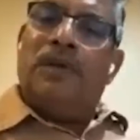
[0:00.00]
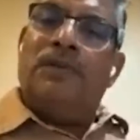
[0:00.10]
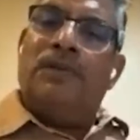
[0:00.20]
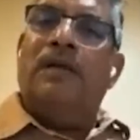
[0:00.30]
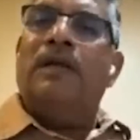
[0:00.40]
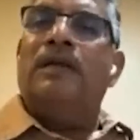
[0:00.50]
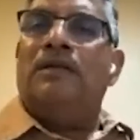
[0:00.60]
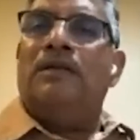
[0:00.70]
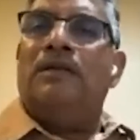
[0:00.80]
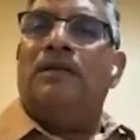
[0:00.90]
have the 100
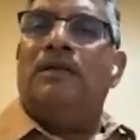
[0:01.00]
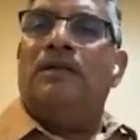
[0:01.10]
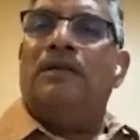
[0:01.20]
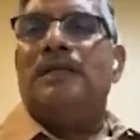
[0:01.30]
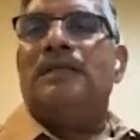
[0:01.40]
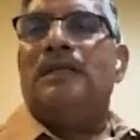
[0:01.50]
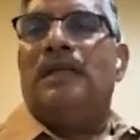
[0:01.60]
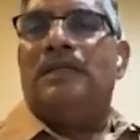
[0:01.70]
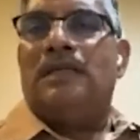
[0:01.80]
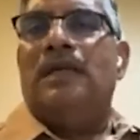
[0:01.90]
kilometers, let's say
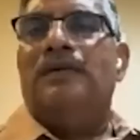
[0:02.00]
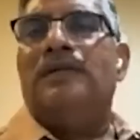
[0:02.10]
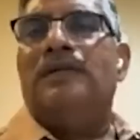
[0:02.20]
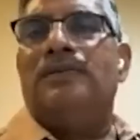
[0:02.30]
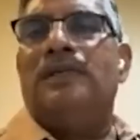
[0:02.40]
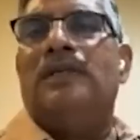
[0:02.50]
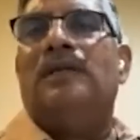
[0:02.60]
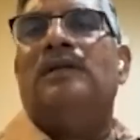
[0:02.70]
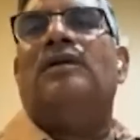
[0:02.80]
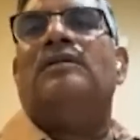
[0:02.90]
national highway to be
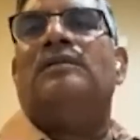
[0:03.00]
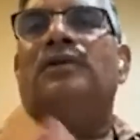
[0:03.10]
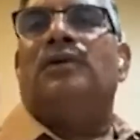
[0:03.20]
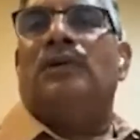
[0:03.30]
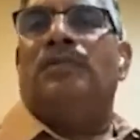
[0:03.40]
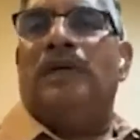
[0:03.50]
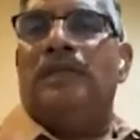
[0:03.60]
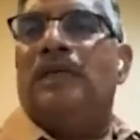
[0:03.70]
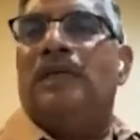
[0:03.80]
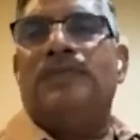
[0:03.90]
done or, the
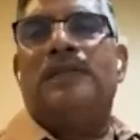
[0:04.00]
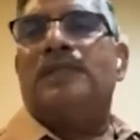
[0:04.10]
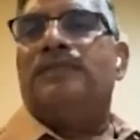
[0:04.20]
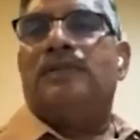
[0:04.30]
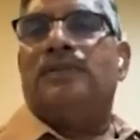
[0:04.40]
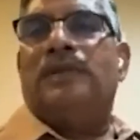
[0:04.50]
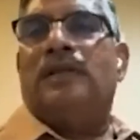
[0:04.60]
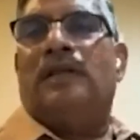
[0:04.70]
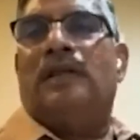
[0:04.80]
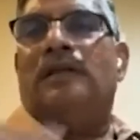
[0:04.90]
major expressway to be
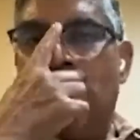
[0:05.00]
done.